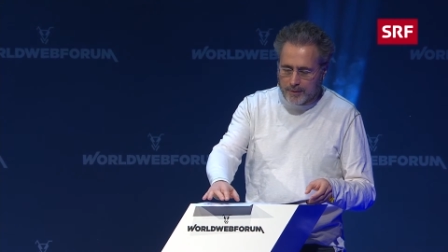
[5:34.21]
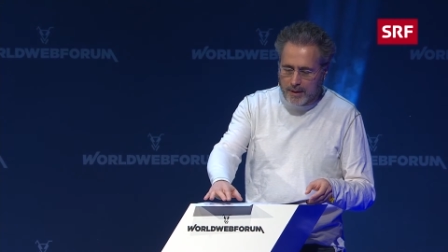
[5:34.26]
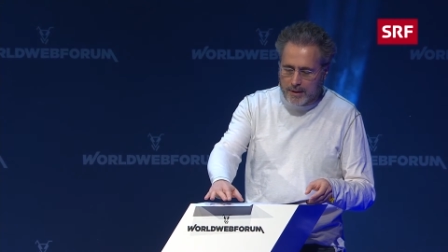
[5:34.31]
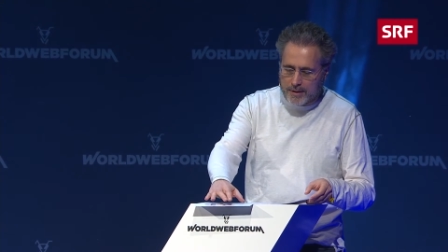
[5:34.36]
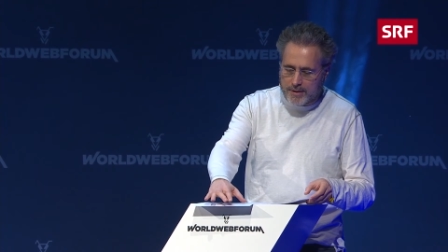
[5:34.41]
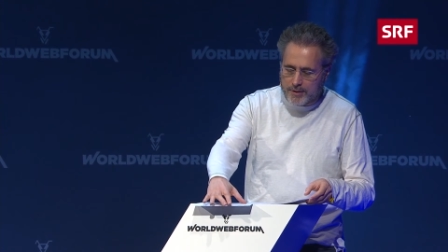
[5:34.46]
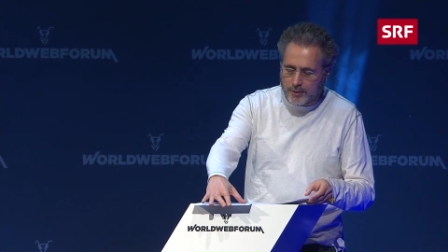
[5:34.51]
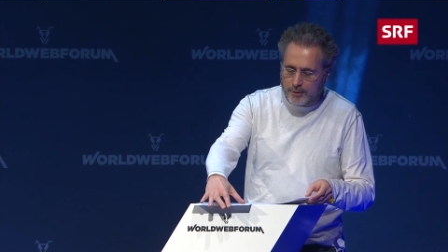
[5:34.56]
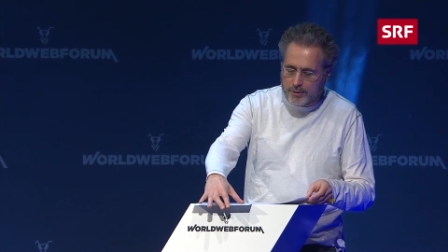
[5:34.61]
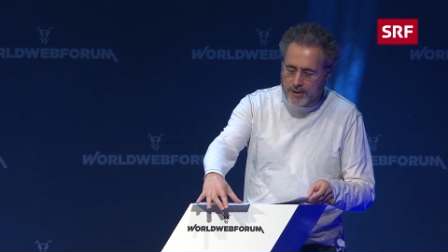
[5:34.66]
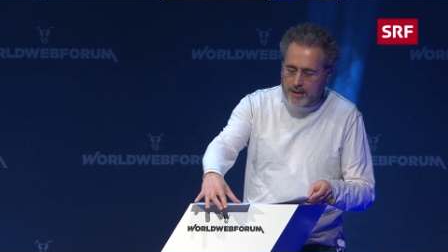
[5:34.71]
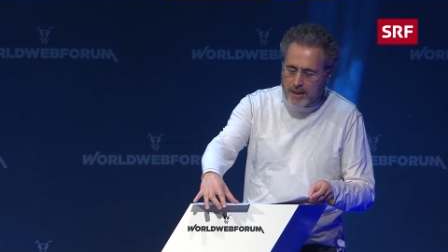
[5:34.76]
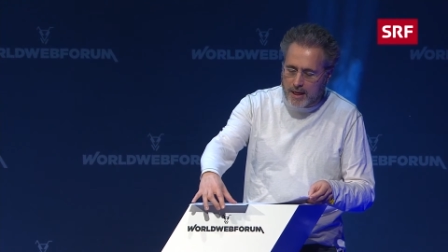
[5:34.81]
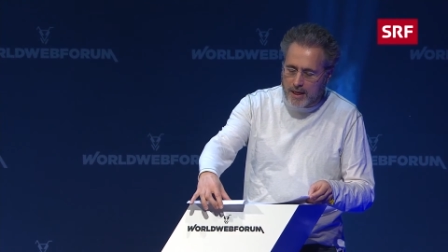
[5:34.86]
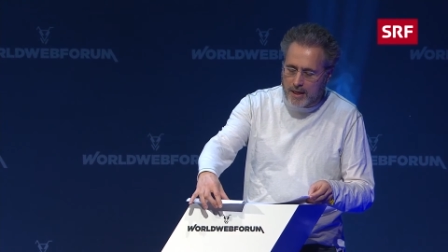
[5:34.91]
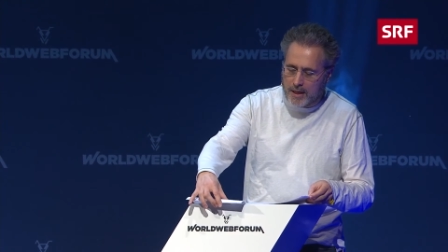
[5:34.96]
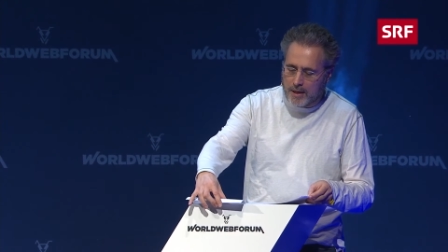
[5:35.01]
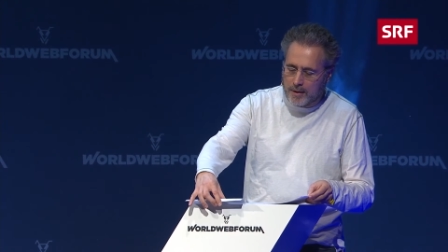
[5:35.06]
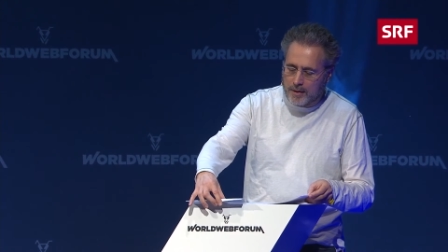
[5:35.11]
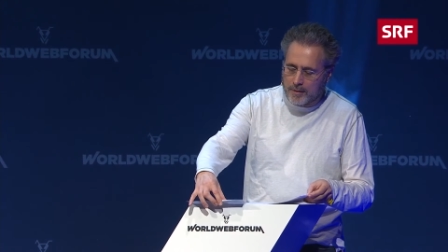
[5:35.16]
And so
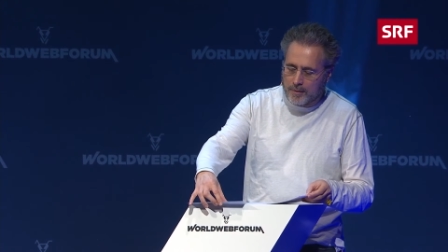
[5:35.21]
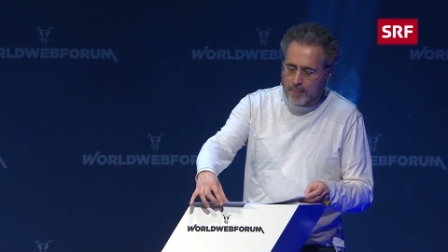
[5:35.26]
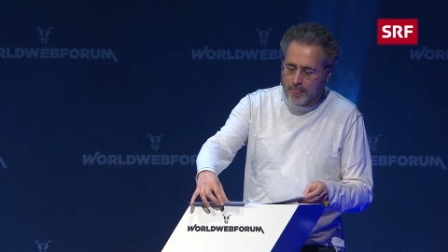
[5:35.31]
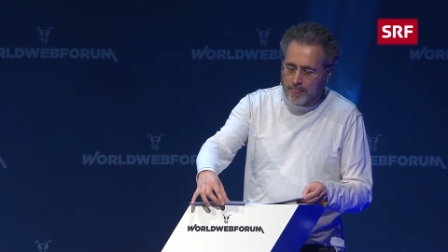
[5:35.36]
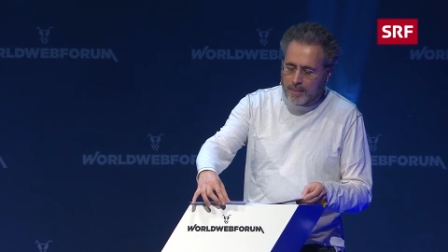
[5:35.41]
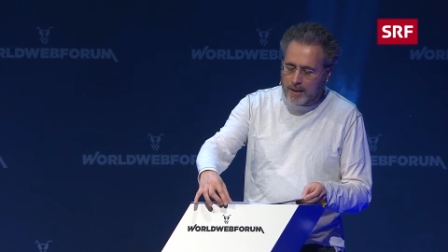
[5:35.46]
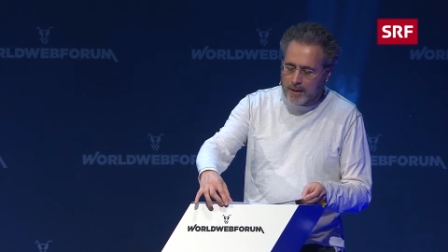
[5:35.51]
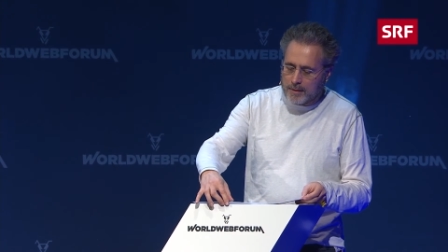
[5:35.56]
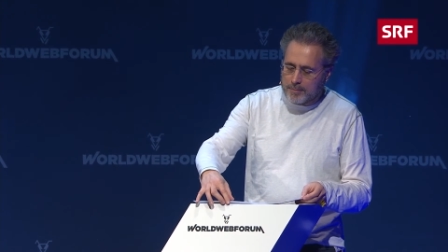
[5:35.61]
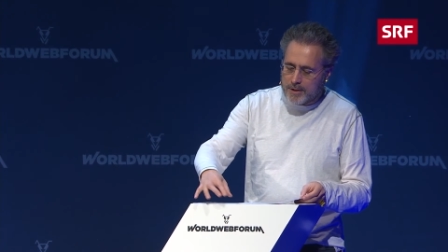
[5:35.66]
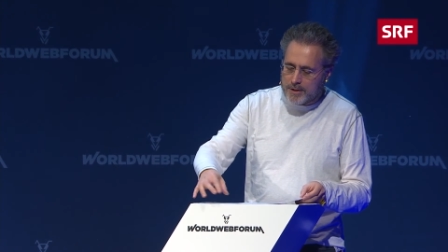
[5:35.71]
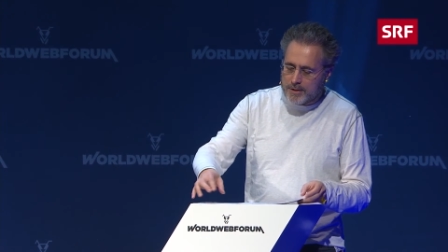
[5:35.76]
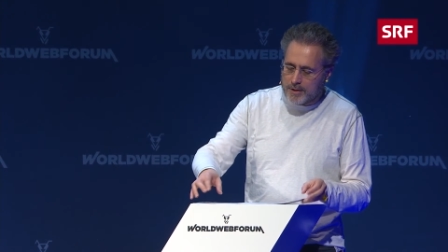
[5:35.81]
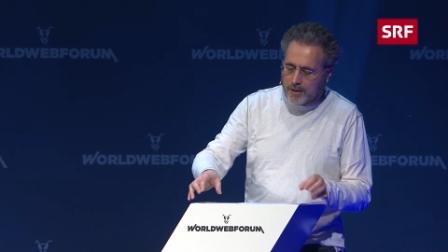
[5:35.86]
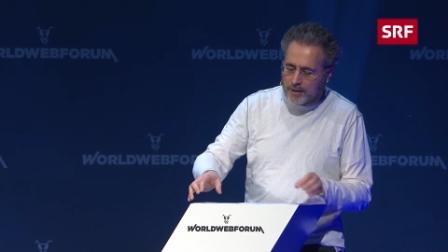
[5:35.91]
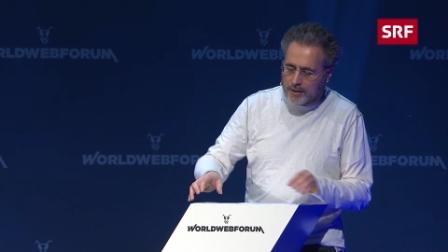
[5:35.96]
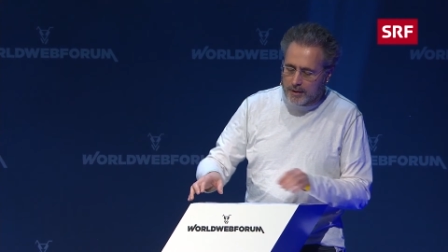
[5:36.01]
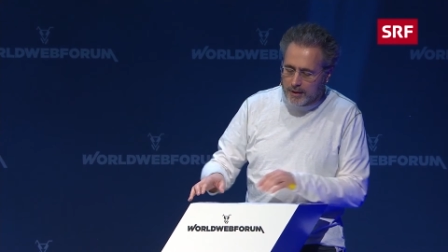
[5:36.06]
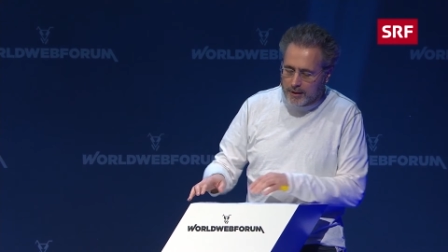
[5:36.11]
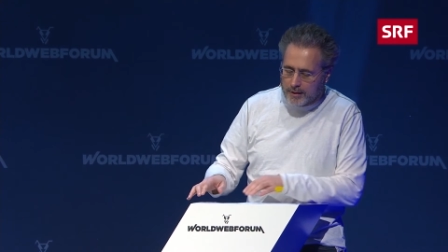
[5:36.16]
today, I'll be
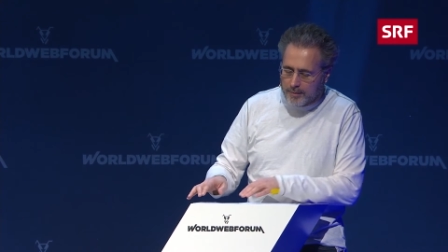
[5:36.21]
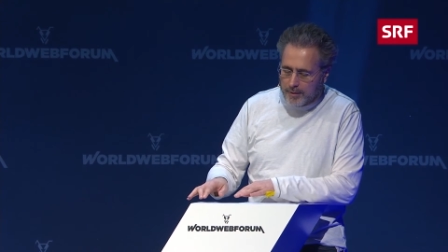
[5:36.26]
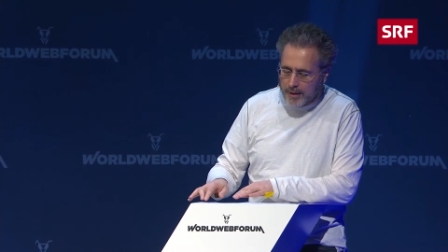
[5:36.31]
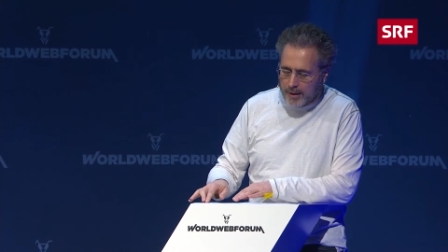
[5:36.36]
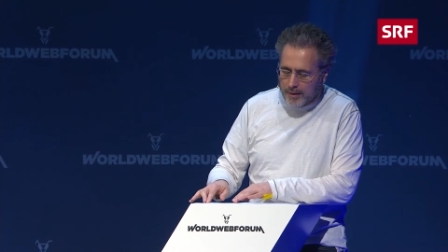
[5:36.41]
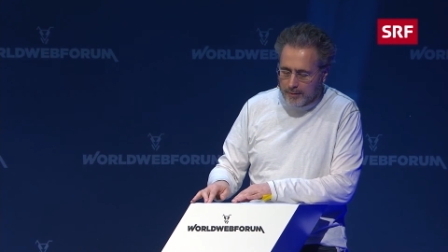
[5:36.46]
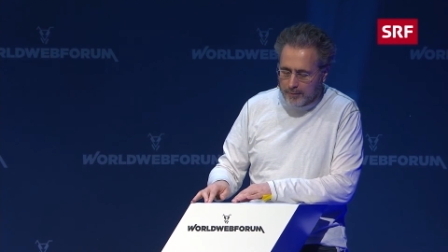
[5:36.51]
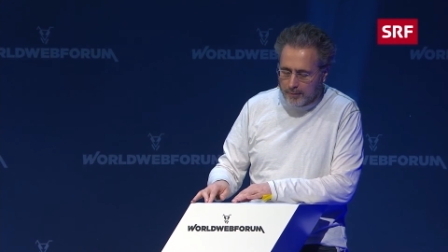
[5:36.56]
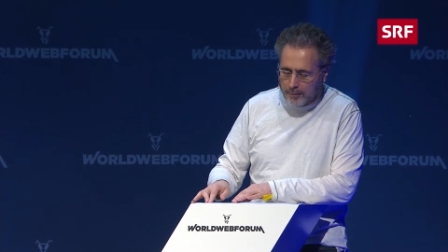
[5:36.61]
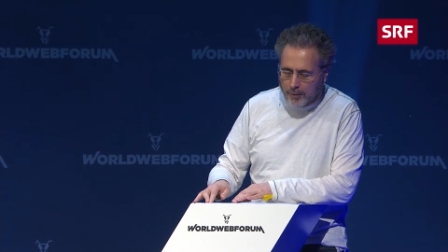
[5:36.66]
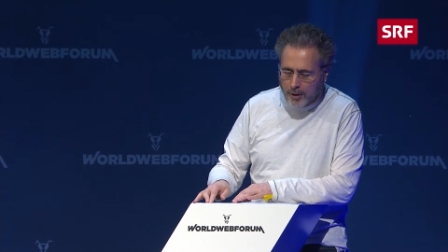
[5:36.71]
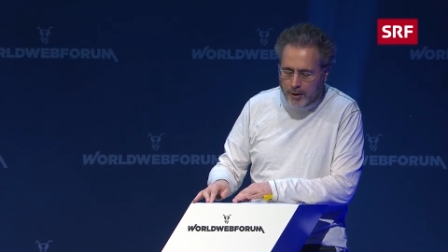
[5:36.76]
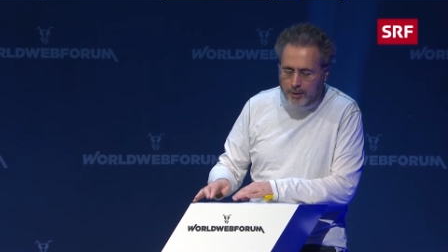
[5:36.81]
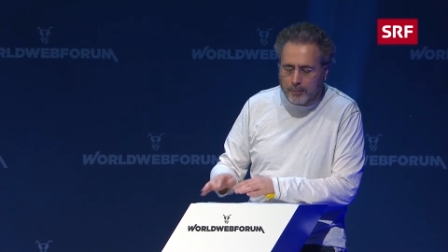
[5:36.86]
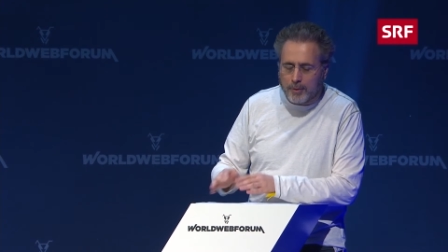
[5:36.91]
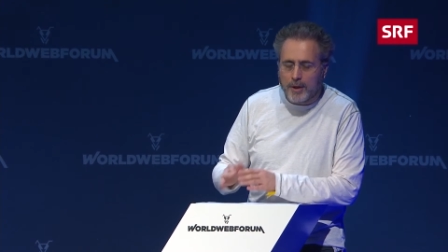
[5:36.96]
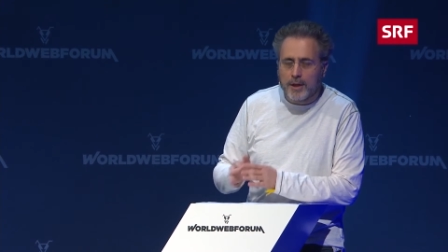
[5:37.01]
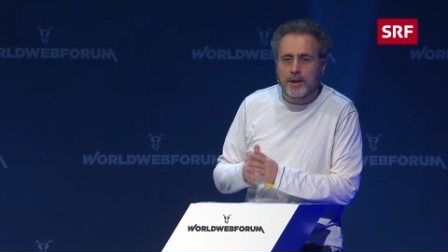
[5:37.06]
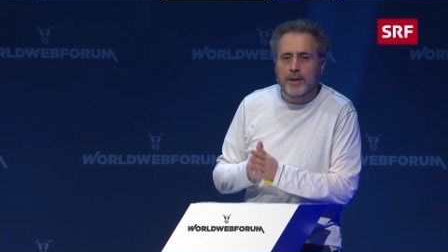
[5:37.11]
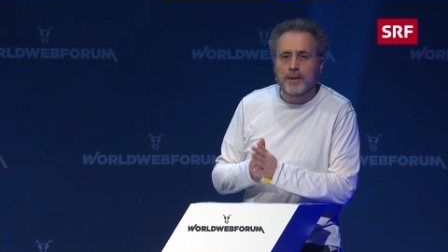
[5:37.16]
talking about
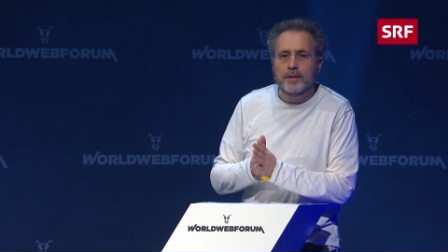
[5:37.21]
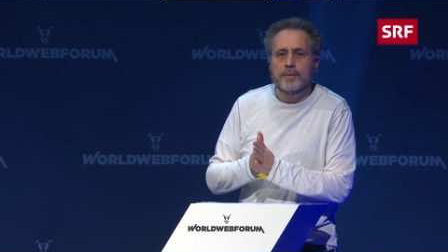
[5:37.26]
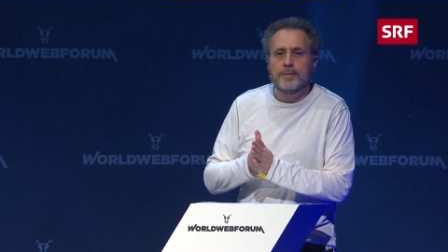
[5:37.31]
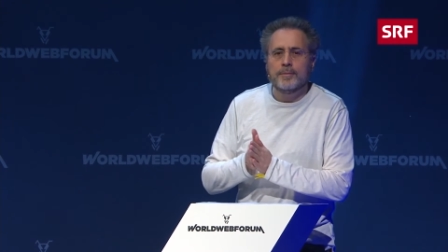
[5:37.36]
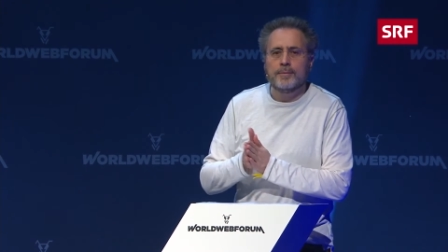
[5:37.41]
one way,